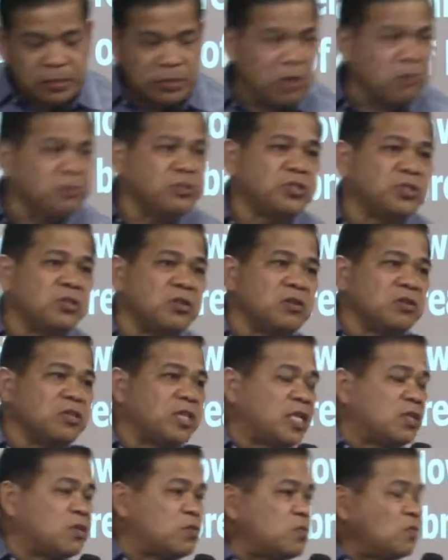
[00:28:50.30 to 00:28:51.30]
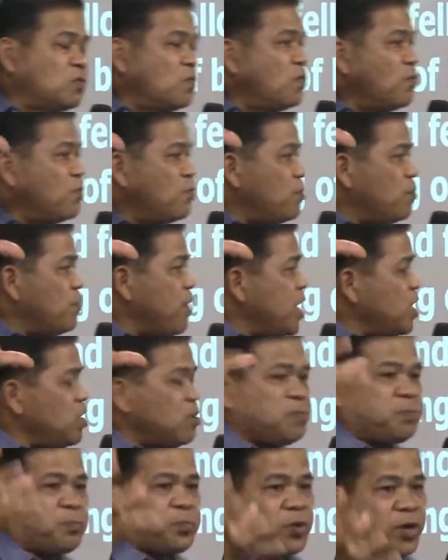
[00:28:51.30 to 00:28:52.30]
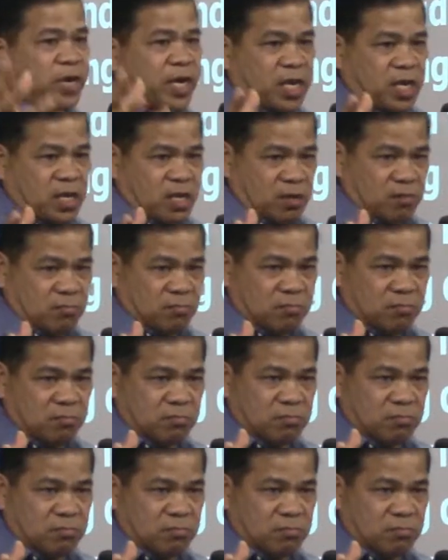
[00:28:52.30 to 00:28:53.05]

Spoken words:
Don't you know that when you pray,